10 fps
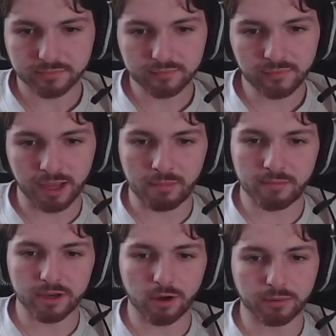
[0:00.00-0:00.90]
and
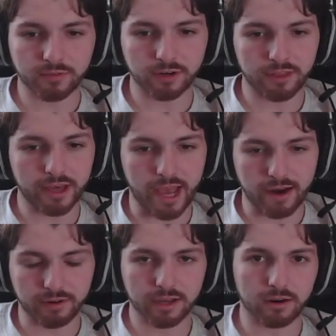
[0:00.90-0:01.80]
maybe opt for another
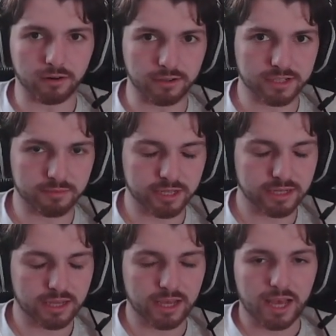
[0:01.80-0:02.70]
Erica or Lusamine,
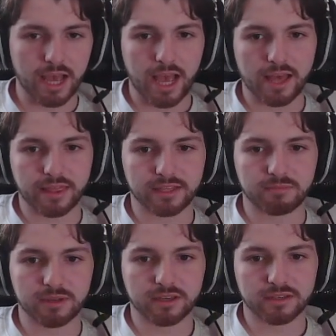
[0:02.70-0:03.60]
and that's
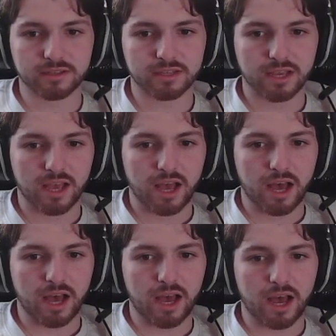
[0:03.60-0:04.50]
because
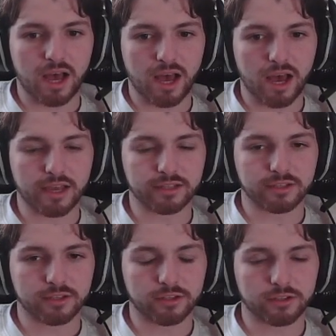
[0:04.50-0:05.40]
I
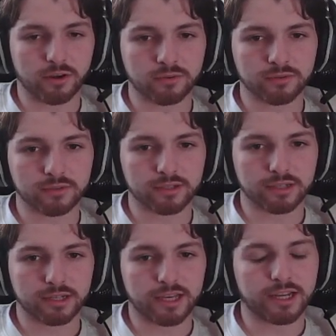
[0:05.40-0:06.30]
don't
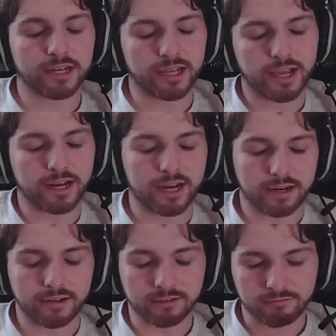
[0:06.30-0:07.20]
in
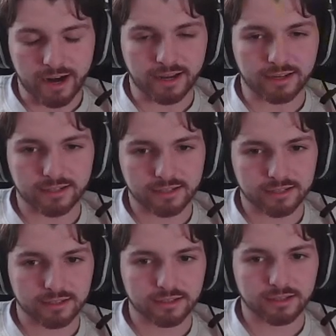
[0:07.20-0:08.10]
ranked
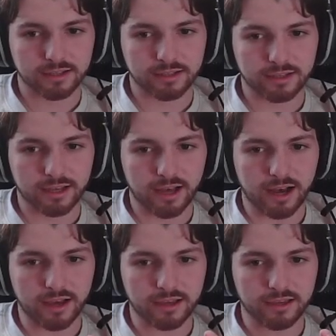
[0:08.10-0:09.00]

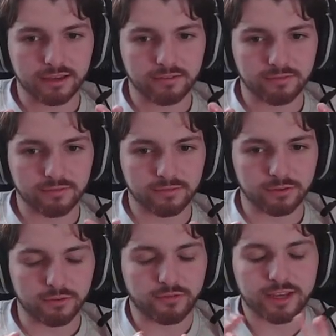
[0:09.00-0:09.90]
I
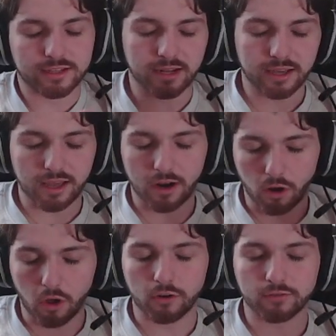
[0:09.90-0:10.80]
you face like a
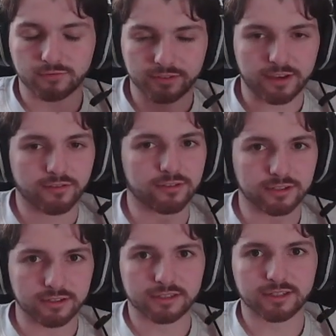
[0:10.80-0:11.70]
lot of
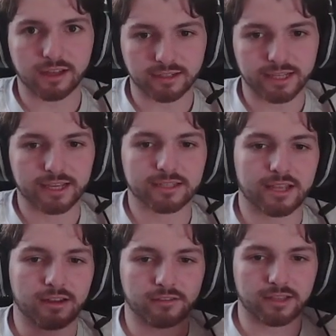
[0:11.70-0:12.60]
different style decks,
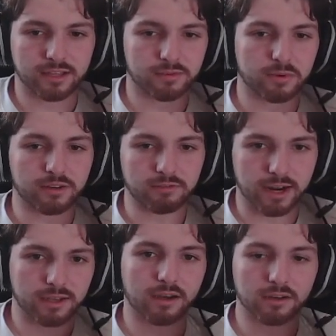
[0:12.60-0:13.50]
and that's when
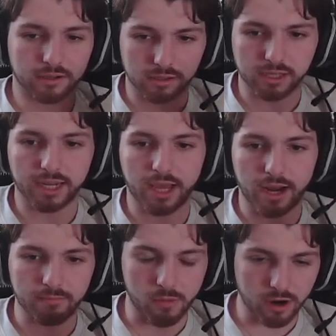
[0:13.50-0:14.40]
Red Card, Cortana,
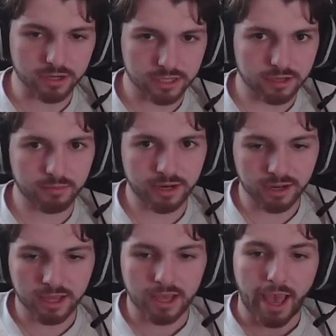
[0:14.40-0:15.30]
and Mars come in,
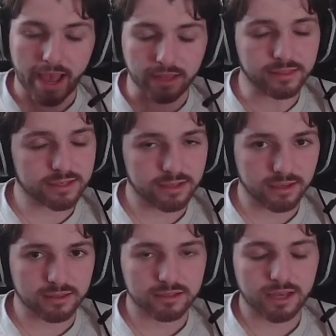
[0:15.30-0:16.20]
and the
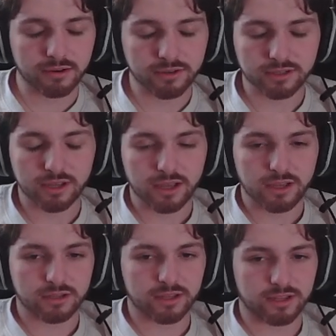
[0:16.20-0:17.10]
second Cyrus.
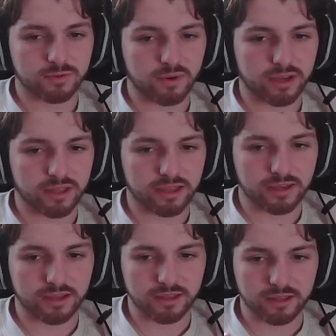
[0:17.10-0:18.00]
So that's why I
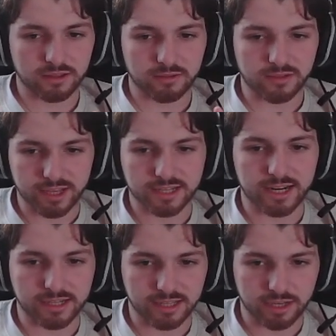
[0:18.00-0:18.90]
think this
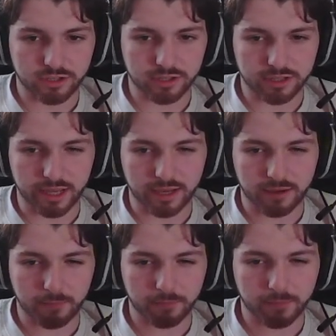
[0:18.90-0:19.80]
list is just like
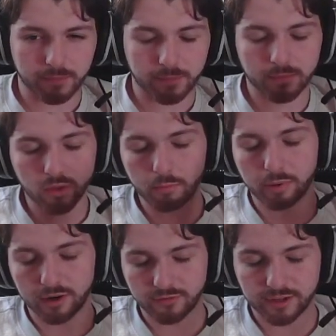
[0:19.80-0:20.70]
not
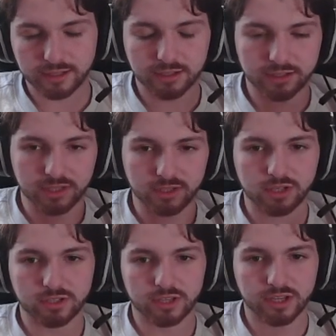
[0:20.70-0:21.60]
perfect because there's no
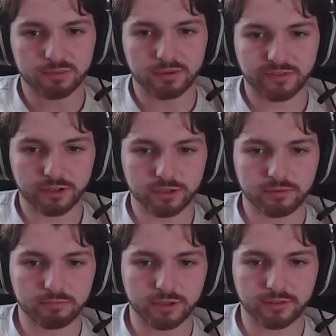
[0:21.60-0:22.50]
such thing as
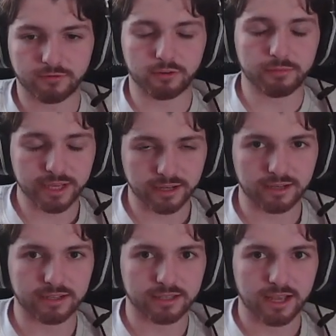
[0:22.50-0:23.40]
perfection, but for me at
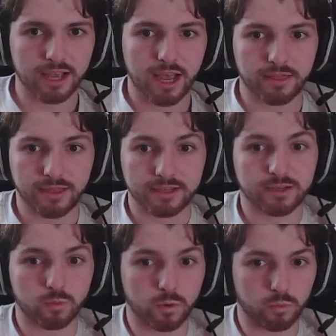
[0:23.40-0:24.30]
least, this
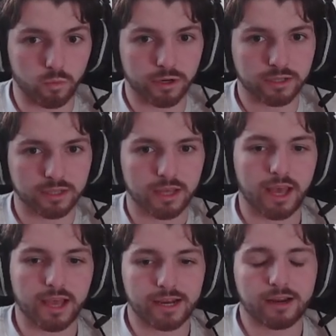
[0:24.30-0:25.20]
is what worked,
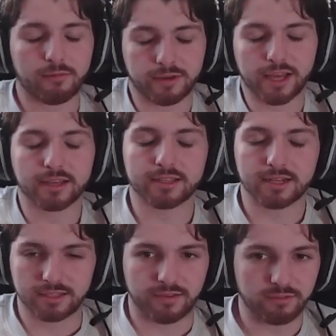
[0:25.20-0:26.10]
and end up getting that
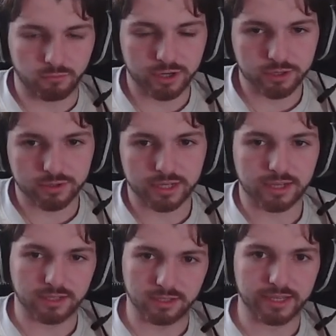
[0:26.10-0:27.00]
7 win streak
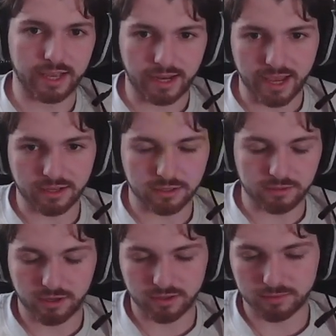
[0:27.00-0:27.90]
to get into
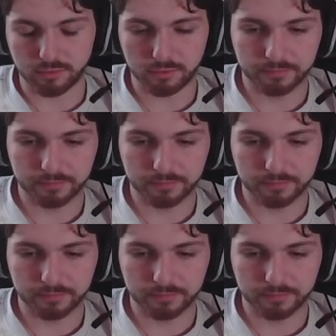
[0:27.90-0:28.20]
Master Ball.